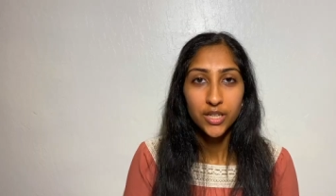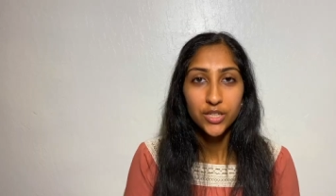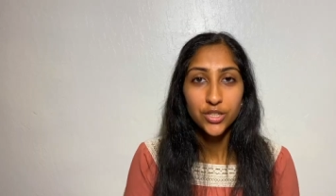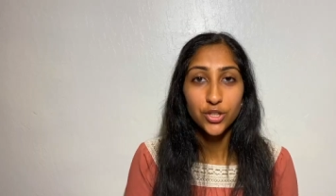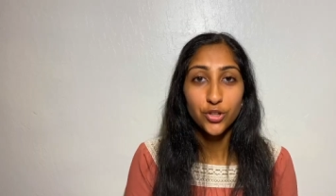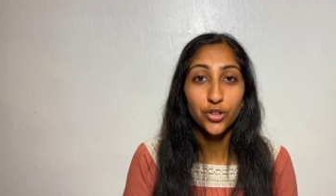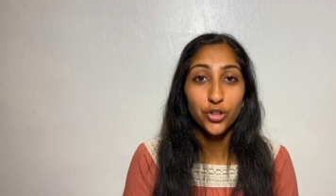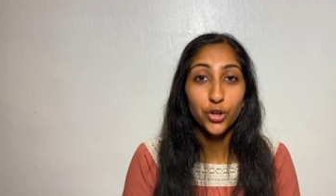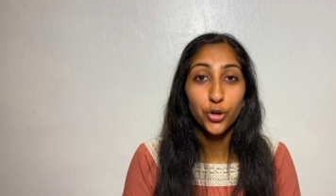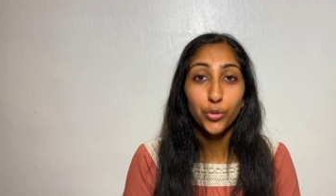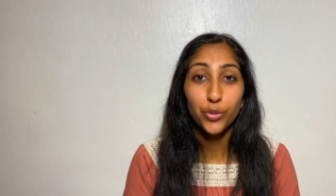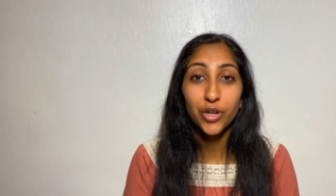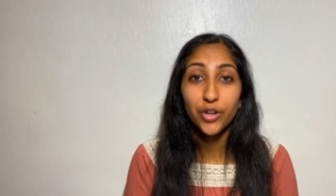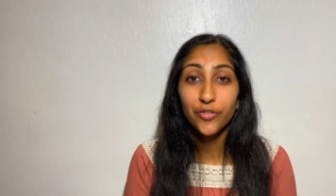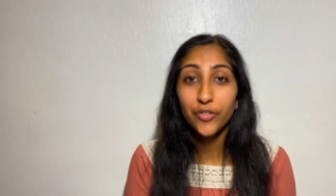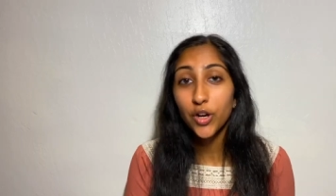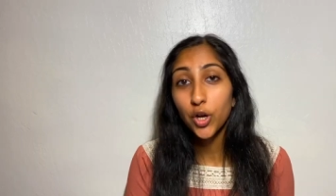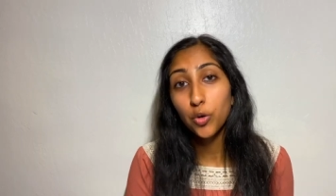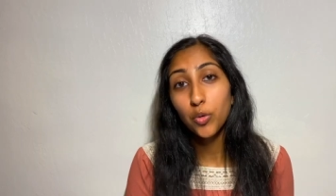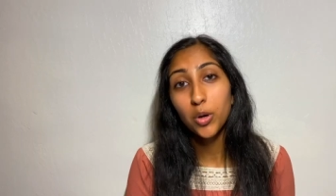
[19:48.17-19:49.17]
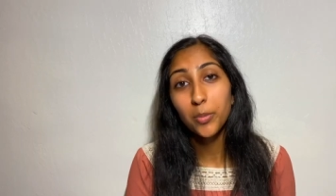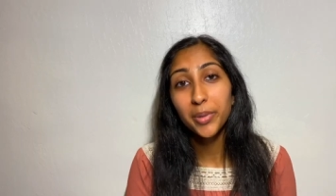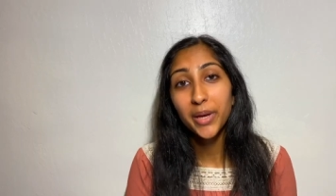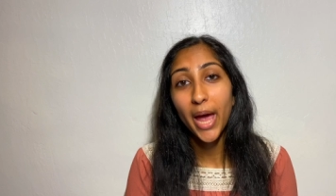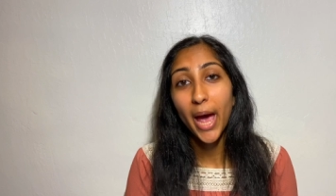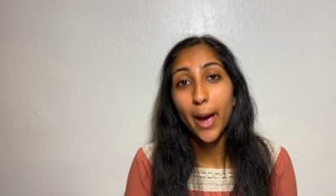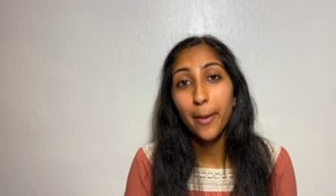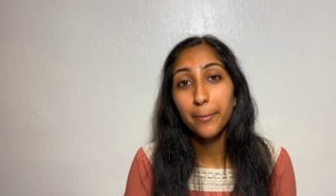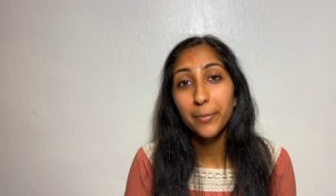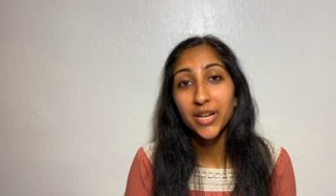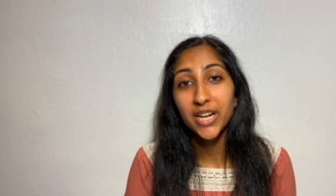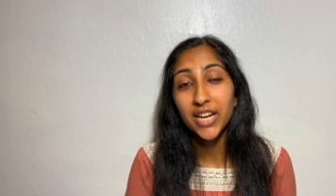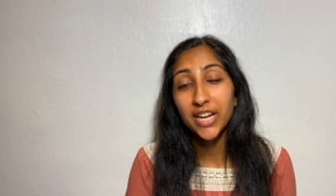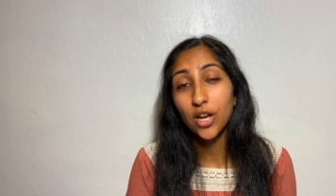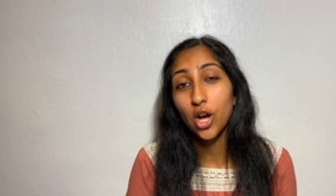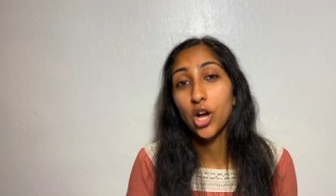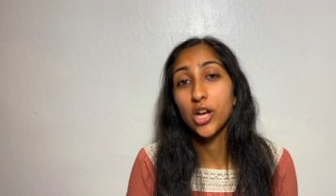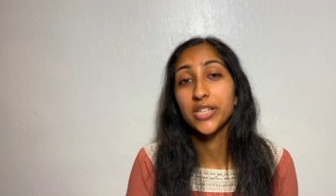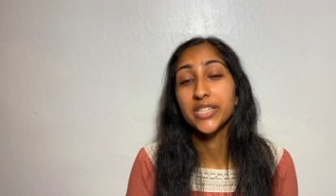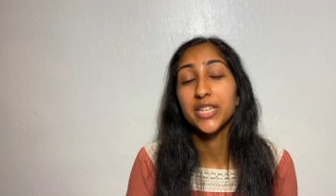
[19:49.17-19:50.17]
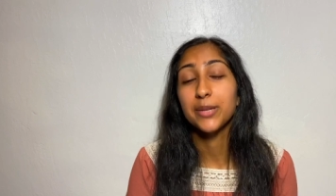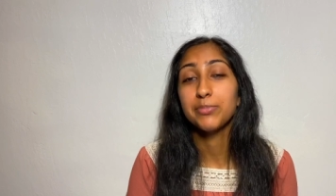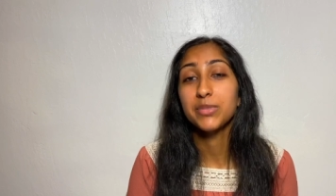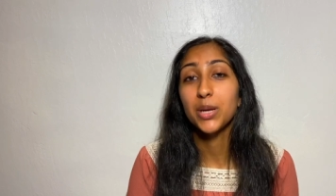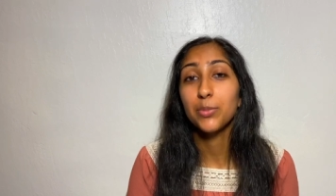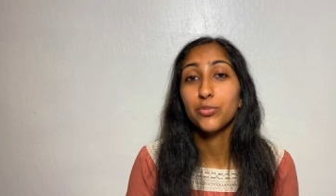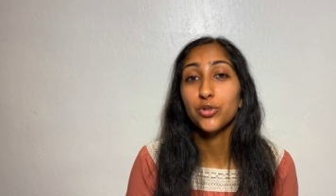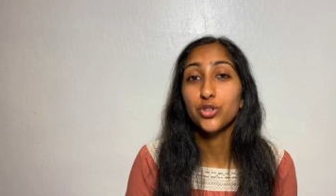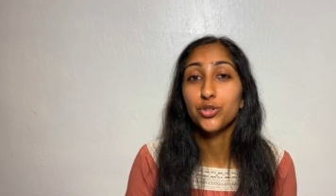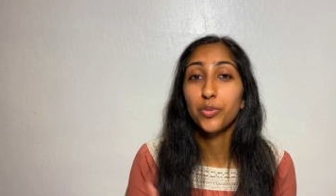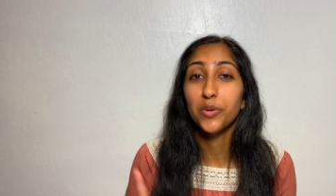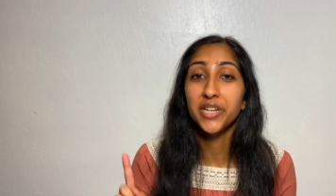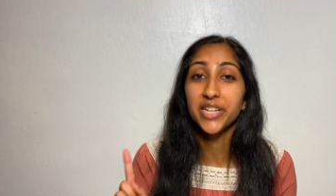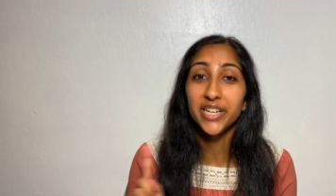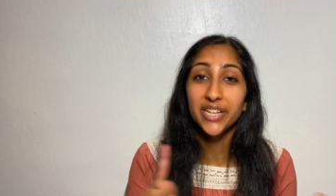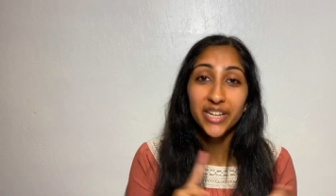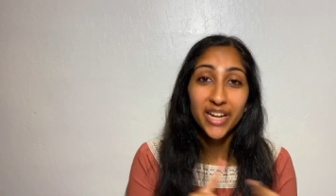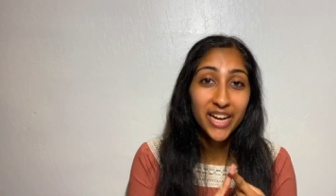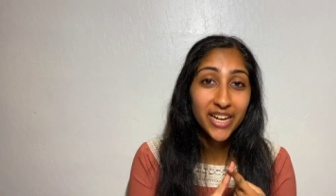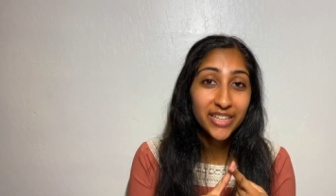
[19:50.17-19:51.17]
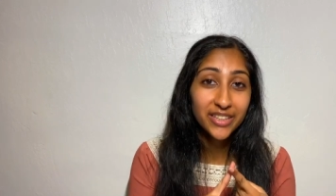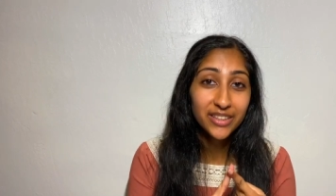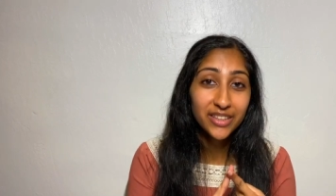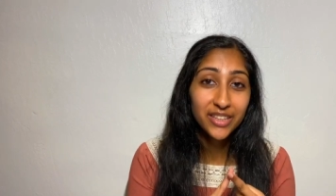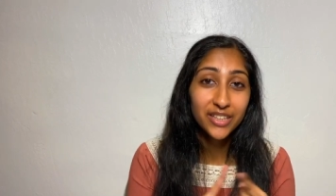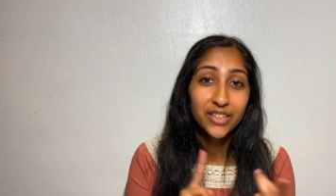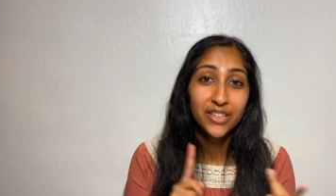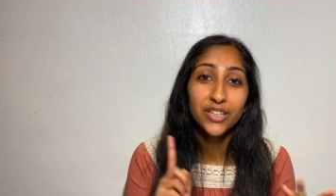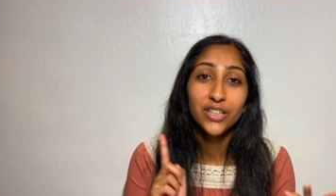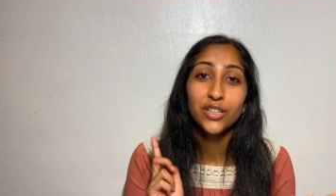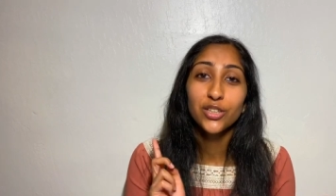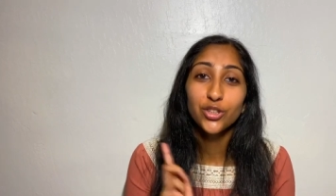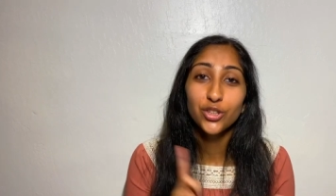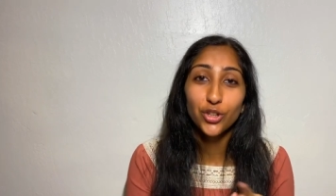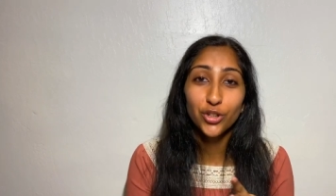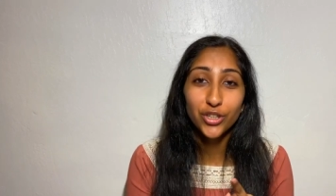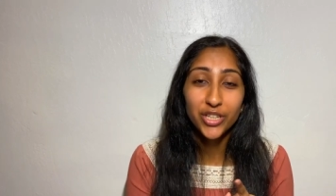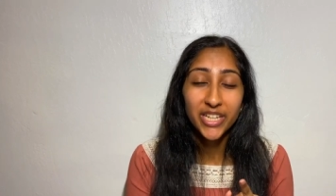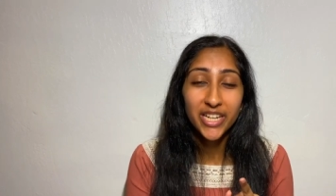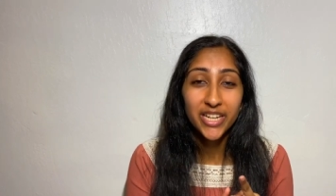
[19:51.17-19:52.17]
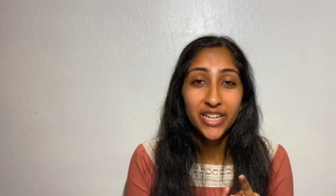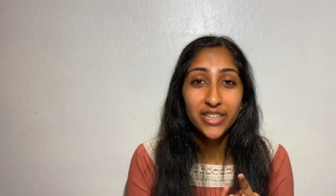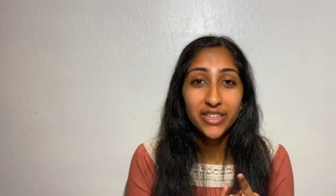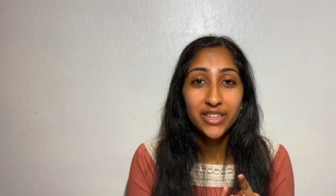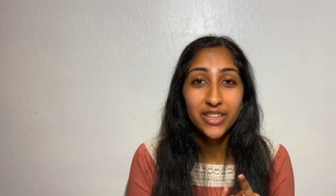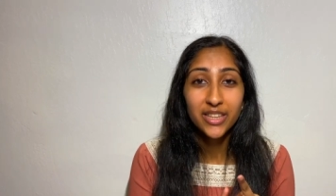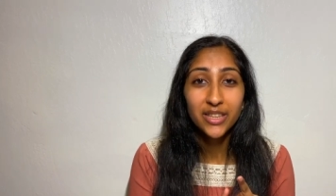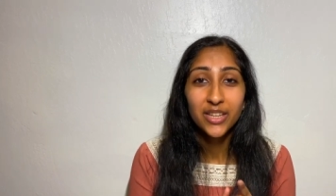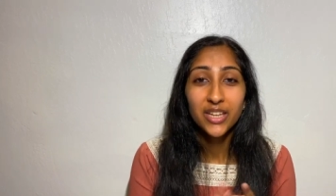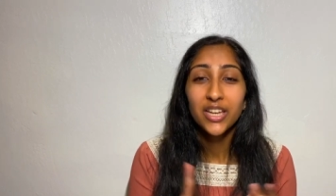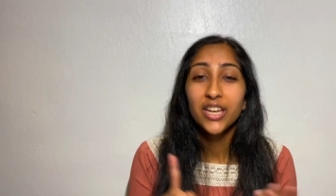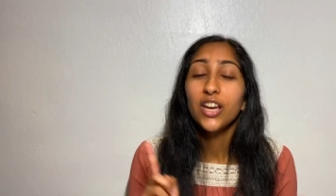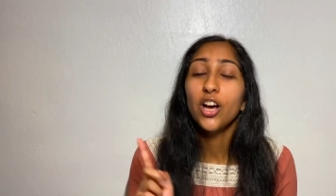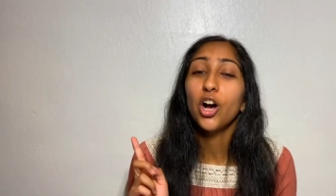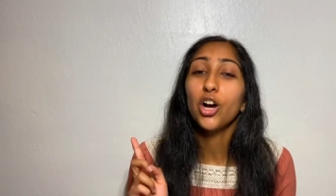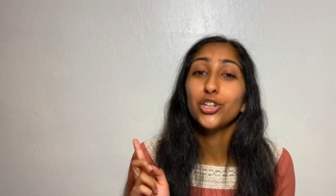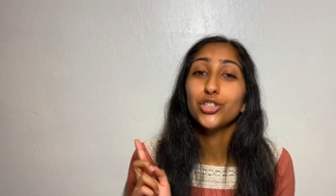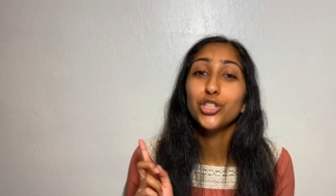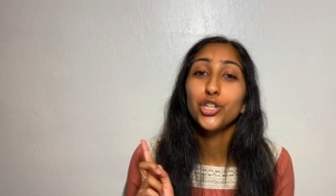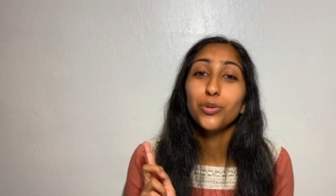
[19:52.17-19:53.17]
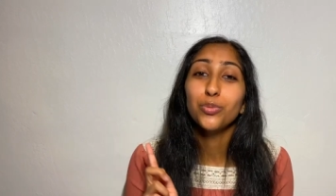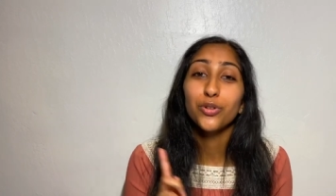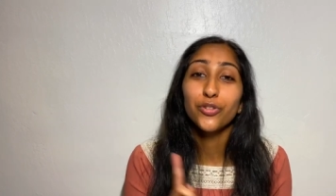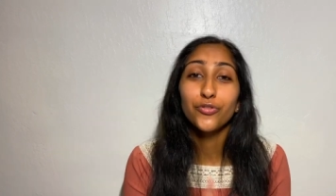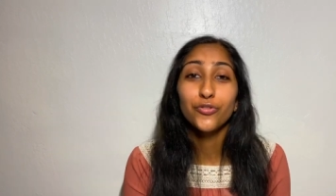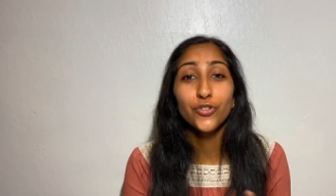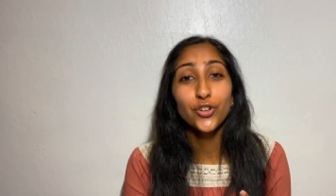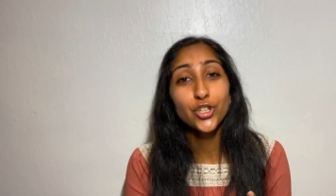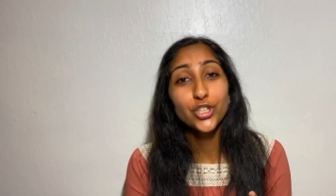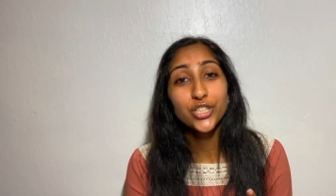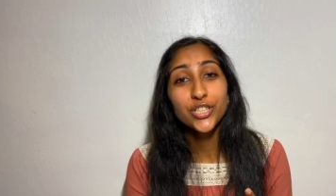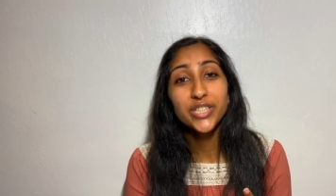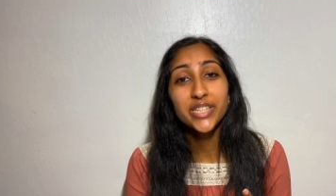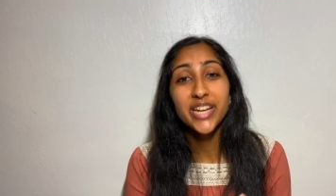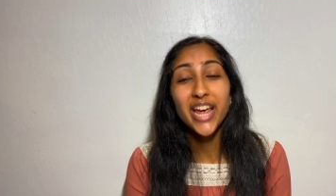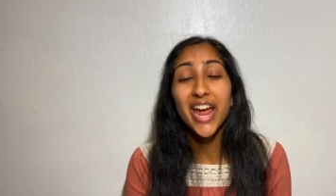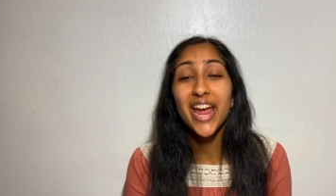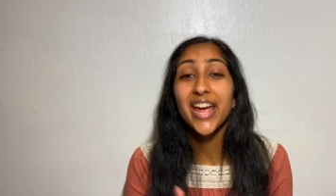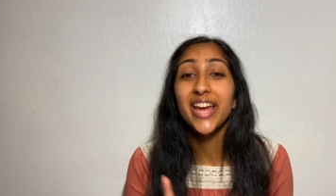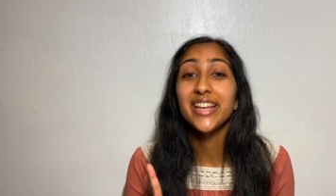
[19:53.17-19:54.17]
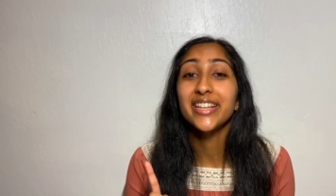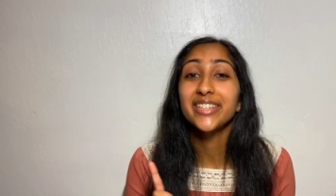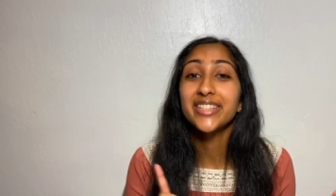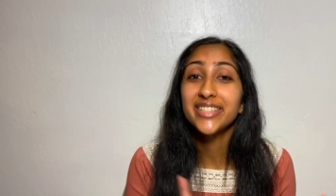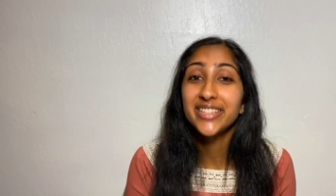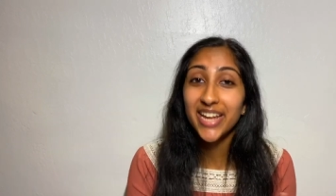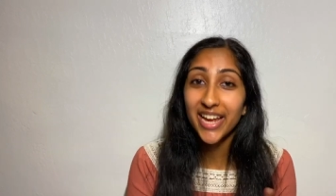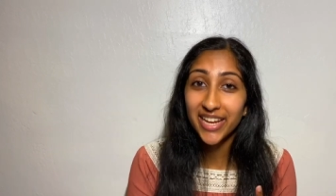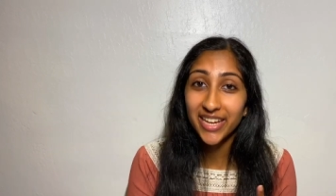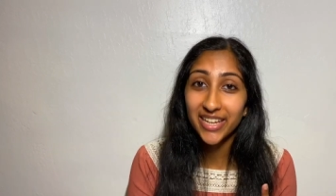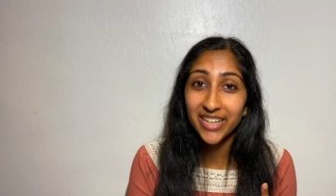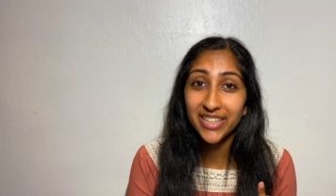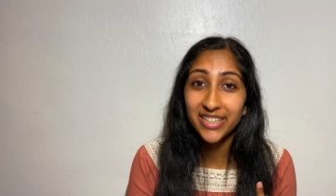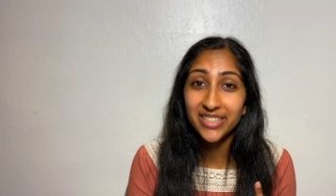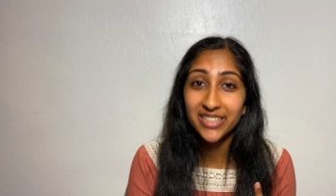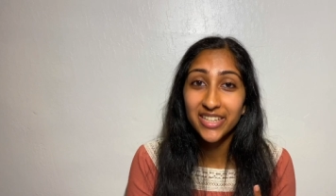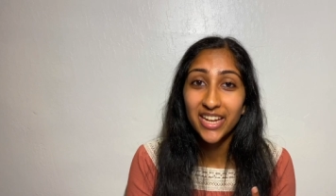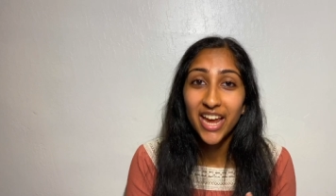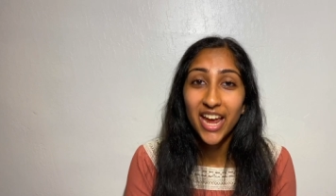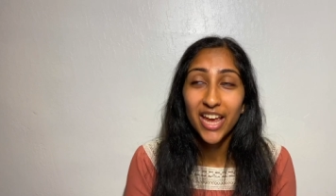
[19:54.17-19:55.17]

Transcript: So the career fair will be happening on September 29th, 30th, October 1st, and 2nd.